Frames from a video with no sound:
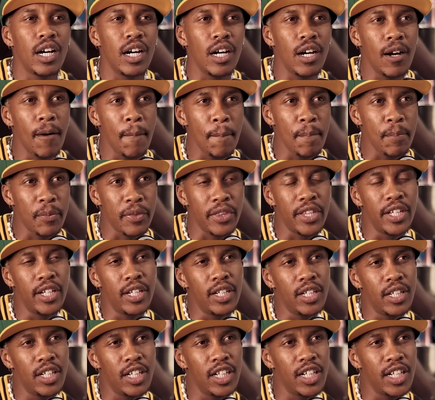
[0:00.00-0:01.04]
um,
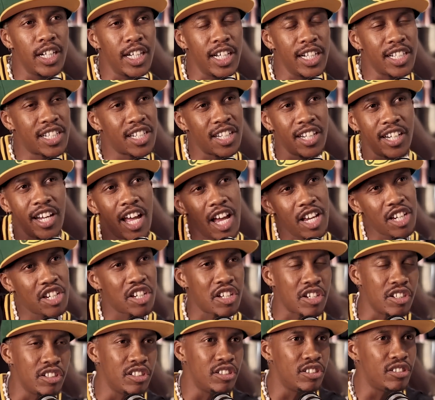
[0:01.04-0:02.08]
the
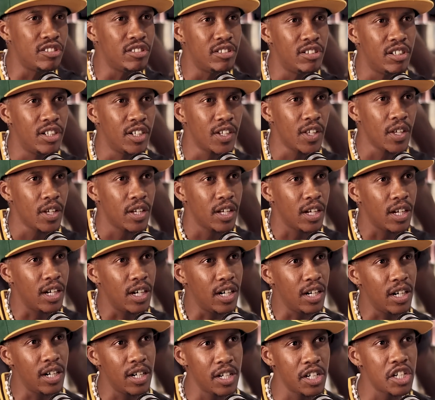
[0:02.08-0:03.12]
international uh,
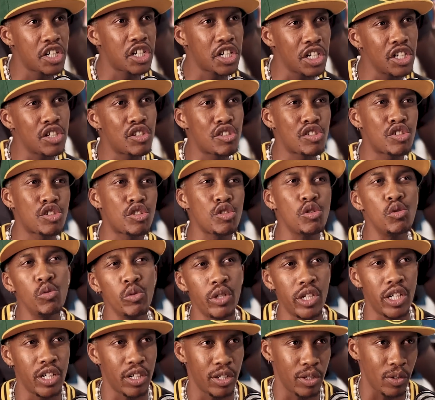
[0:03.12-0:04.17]
oh, yeah. shit
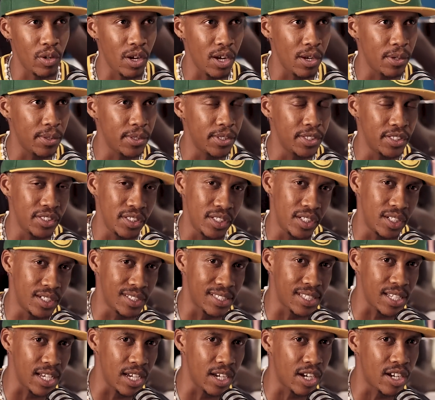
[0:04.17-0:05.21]
sooner. Well, you know
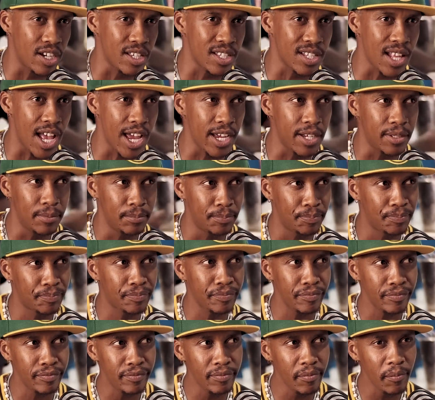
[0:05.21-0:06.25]
what I'm saying? Because like
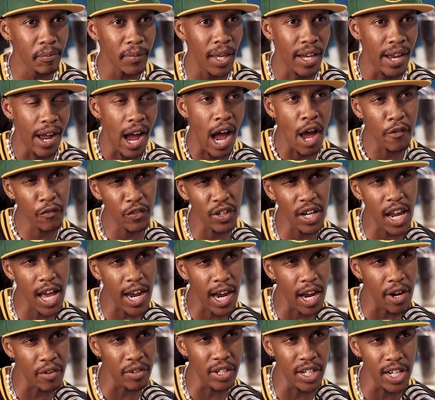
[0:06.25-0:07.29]
I feel
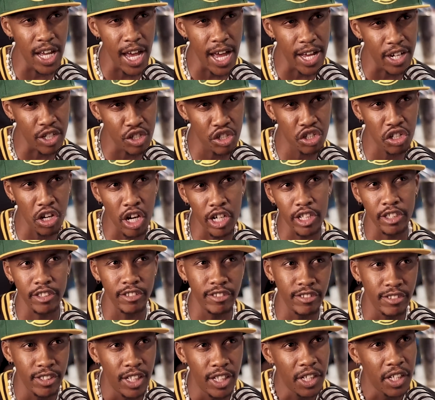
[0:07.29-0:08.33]
like I really had a shot.
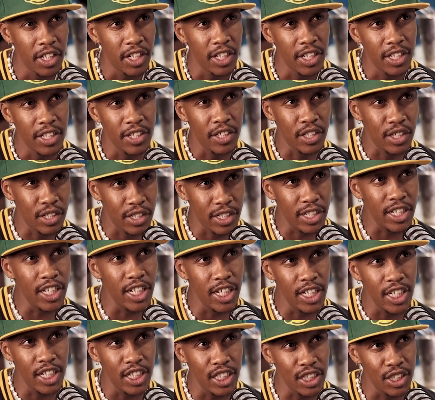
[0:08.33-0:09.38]
You had.
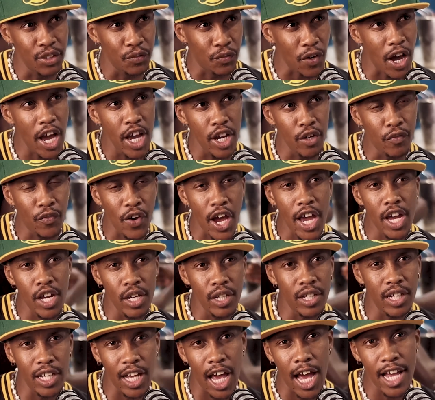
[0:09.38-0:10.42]
Yeah. You if had. I, If I,
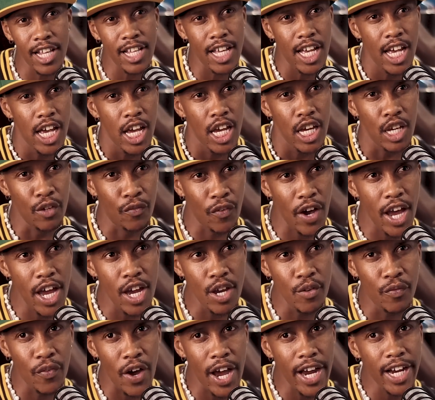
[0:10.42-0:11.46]
I, if
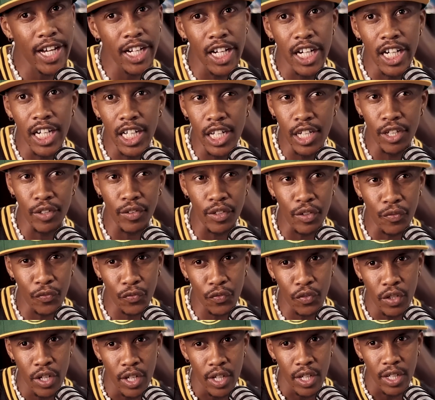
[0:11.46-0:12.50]
I, if I can leave,
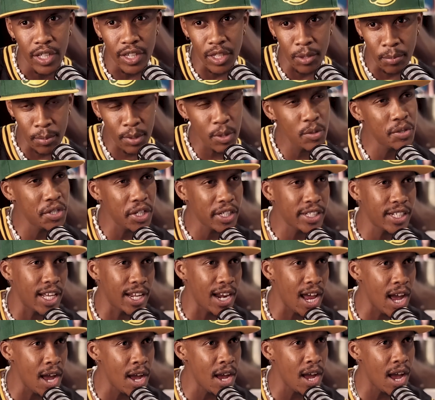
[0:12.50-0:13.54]
if the music
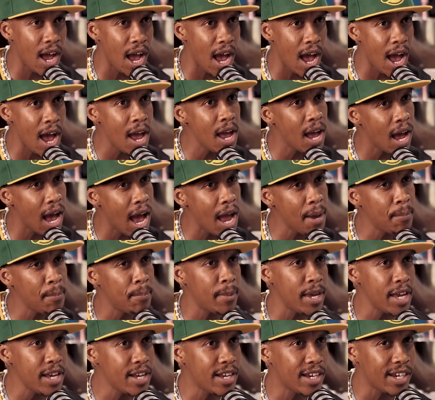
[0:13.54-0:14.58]
that I, I, I
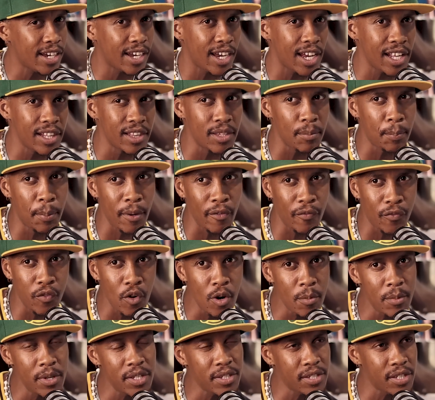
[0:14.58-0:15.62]
make and the
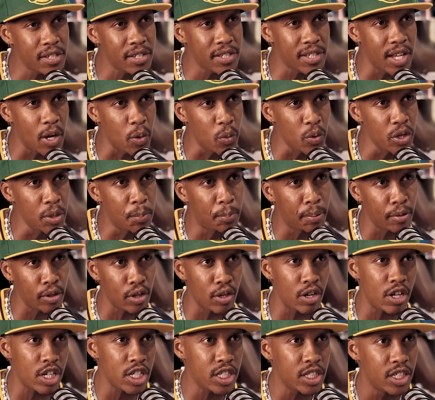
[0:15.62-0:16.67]
performances that we
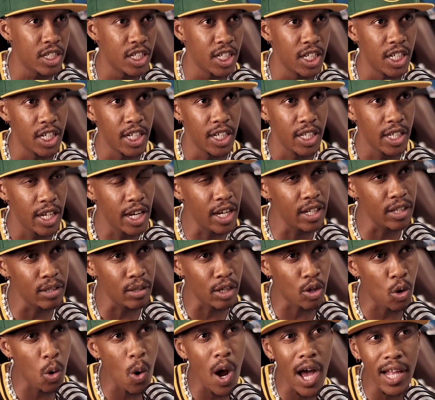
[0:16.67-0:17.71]
put on, and
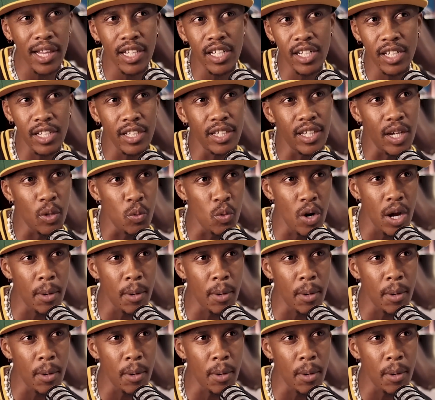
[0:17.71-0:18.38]
the quality that